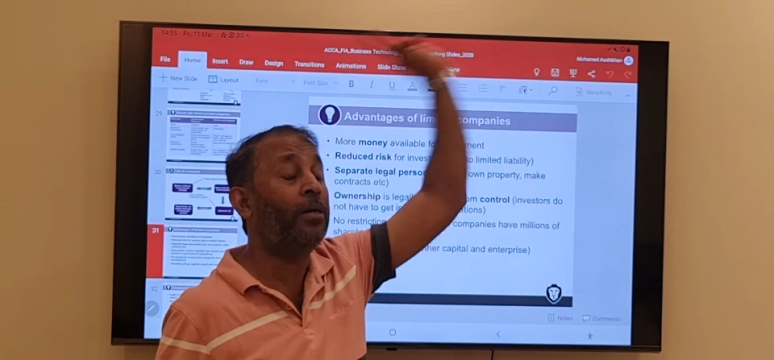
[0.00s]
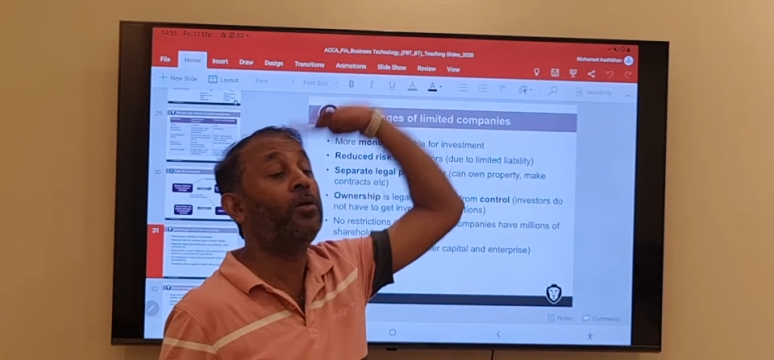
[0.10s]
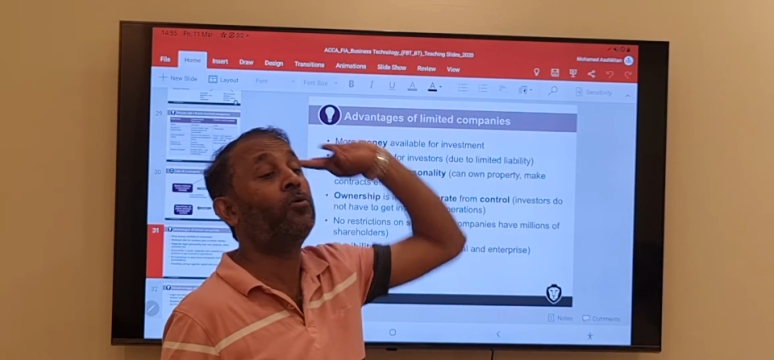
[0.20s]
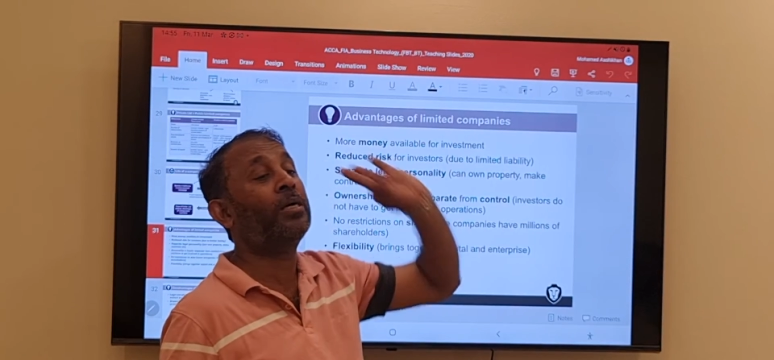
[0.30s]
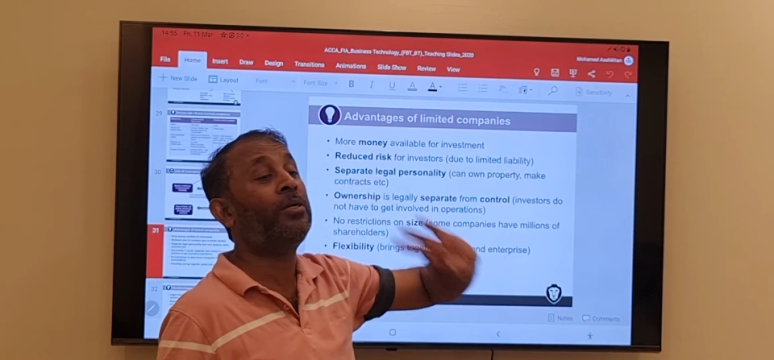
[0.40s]

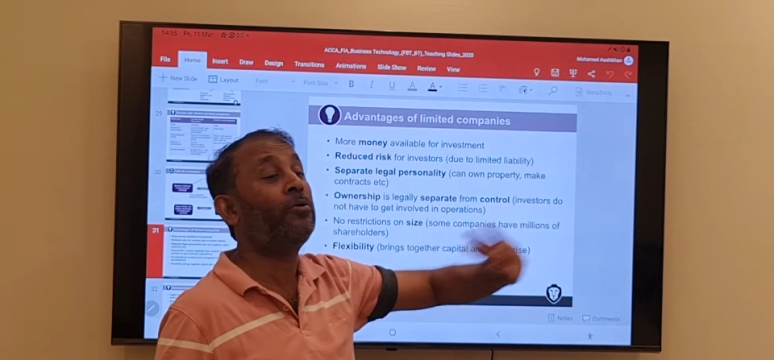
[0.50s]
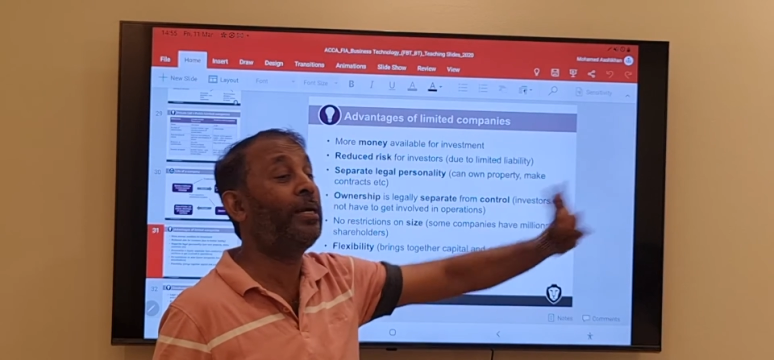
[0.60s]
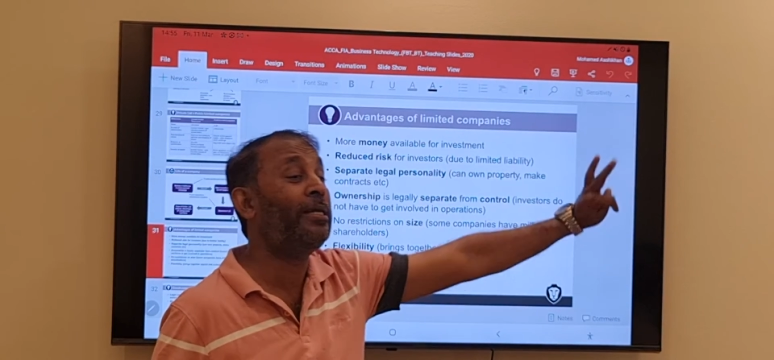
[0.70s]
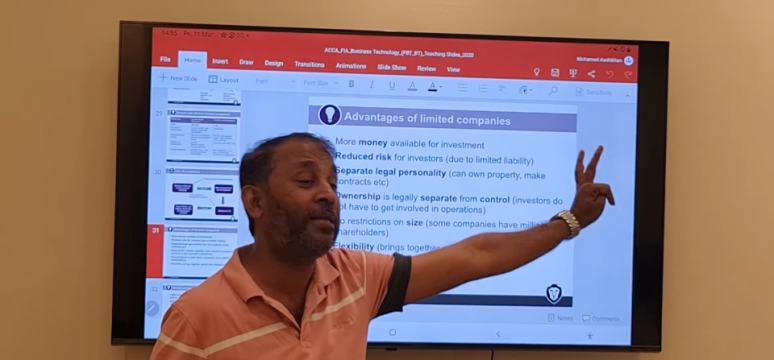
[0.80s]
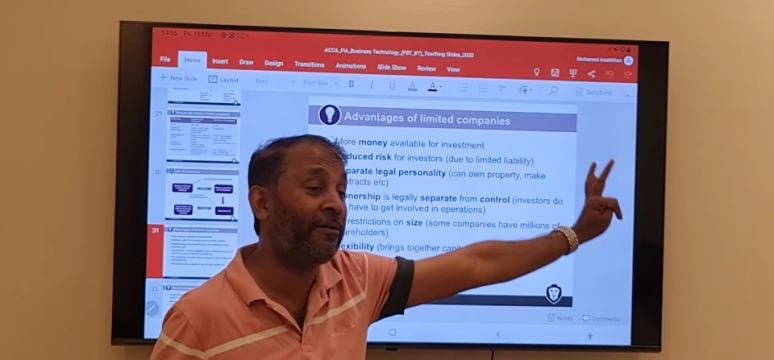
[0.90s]
you can do
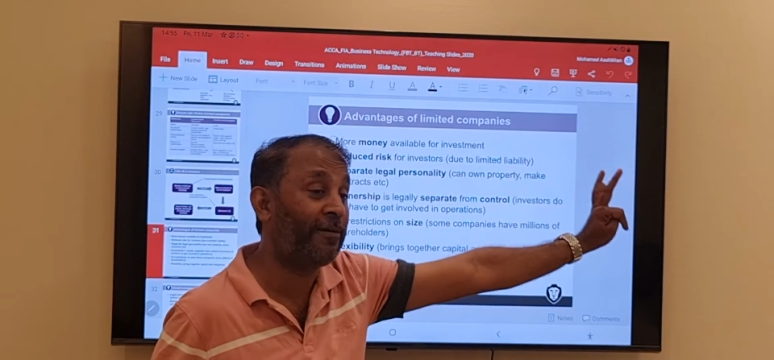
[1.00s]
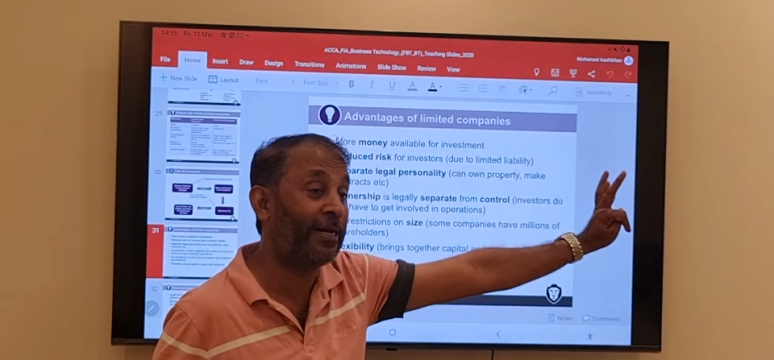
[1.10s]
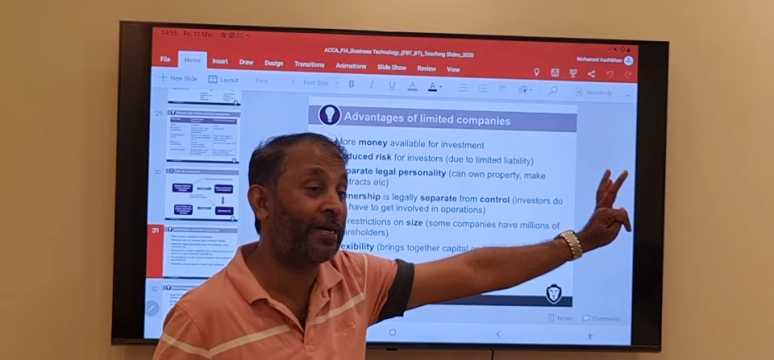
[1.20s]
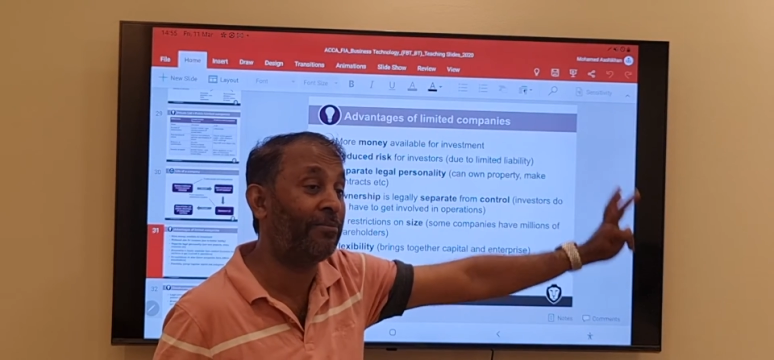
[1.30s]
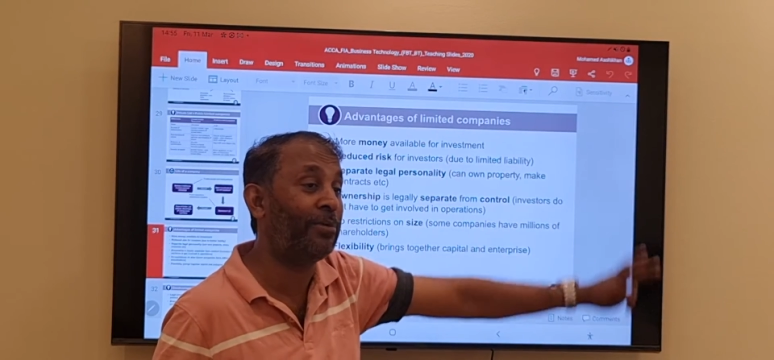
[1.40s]
anything with
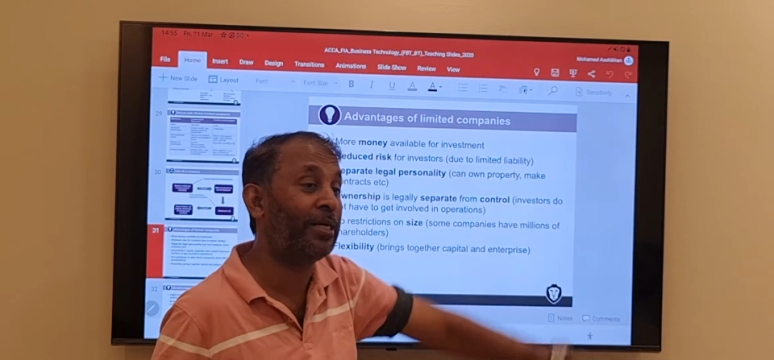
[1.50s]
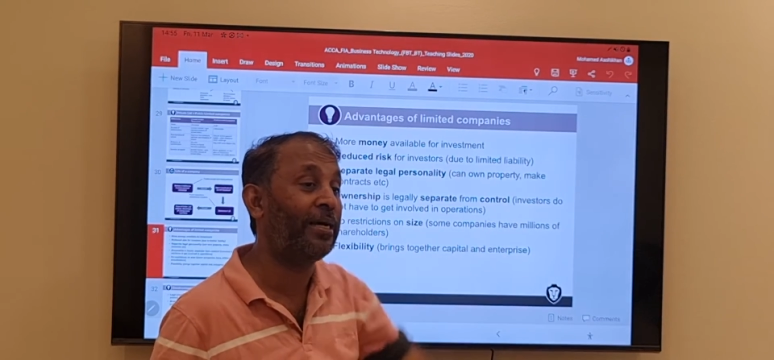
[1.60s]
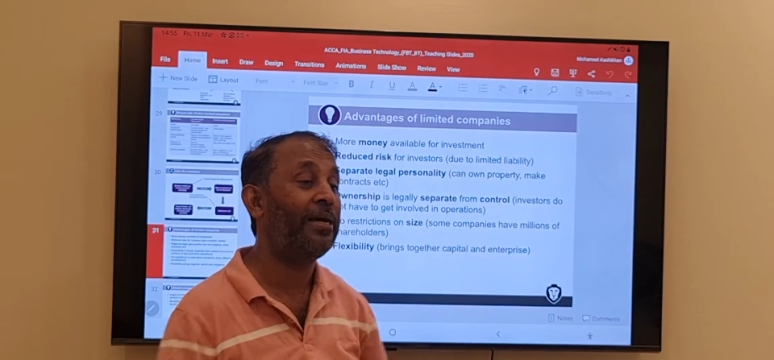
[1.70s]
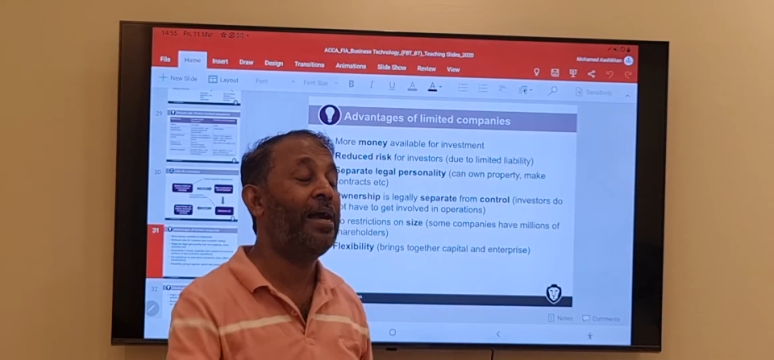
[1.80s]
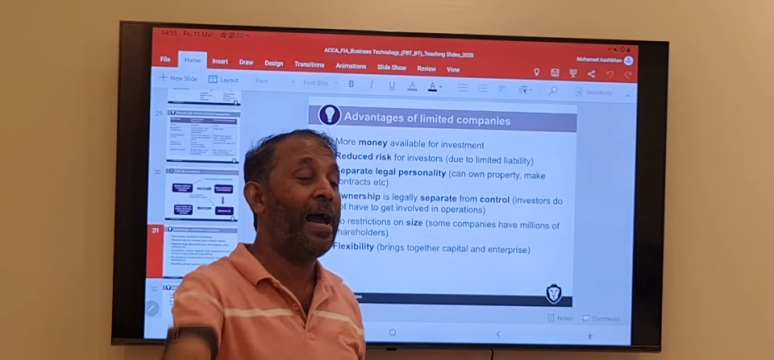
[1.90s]
the
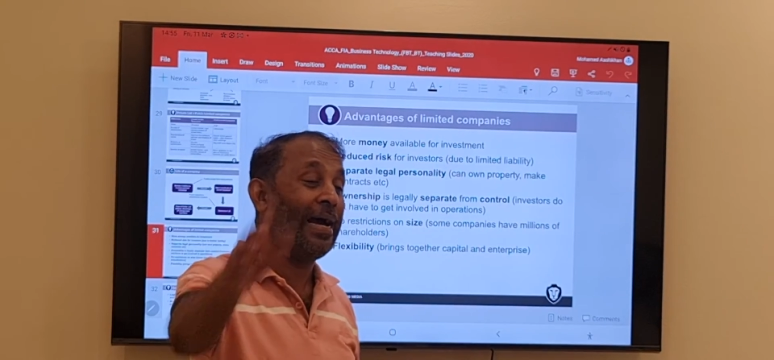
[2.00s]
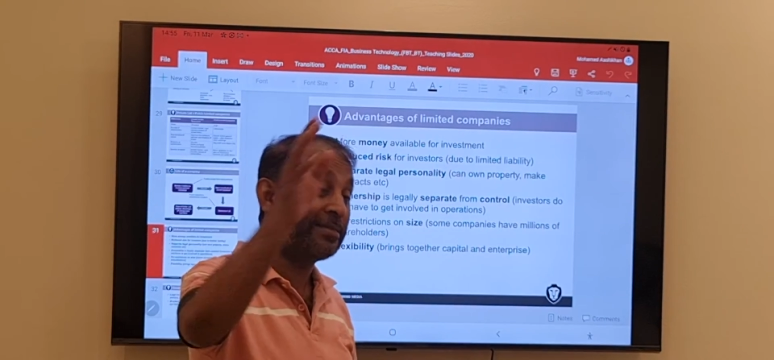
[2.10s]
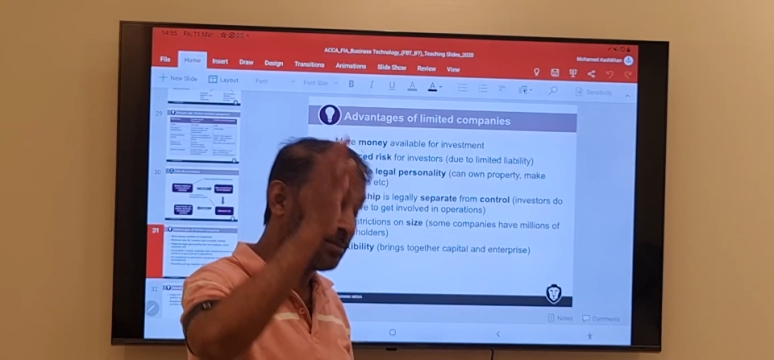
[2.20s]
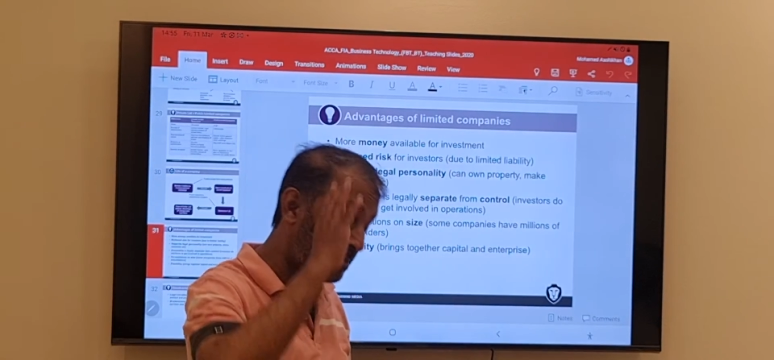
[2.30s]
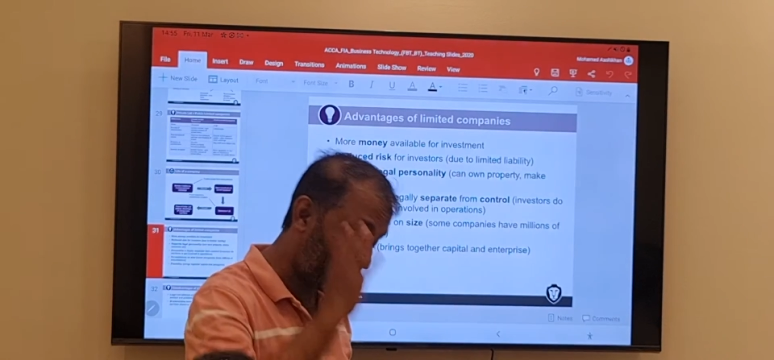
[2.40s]
company
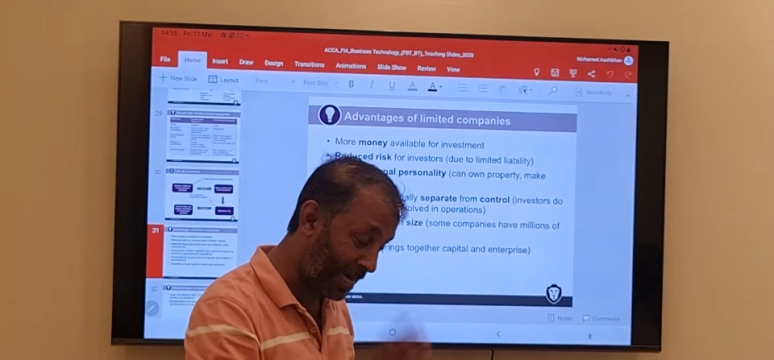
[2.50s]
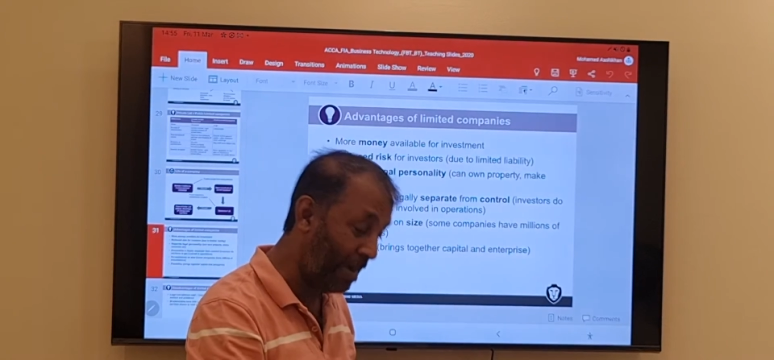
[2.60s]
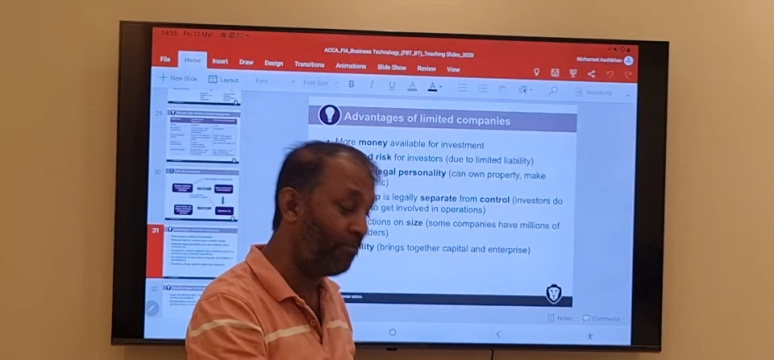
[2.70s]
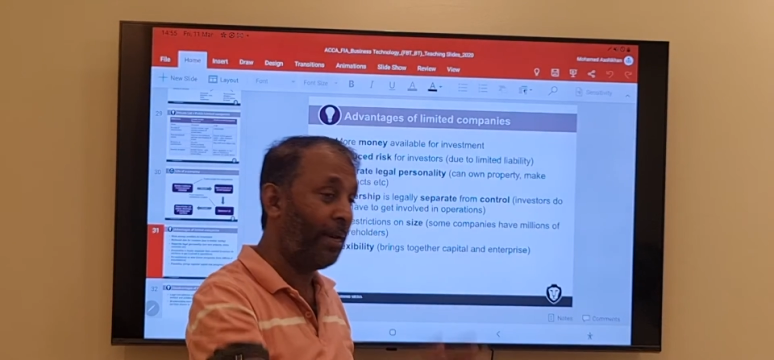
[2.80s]
as same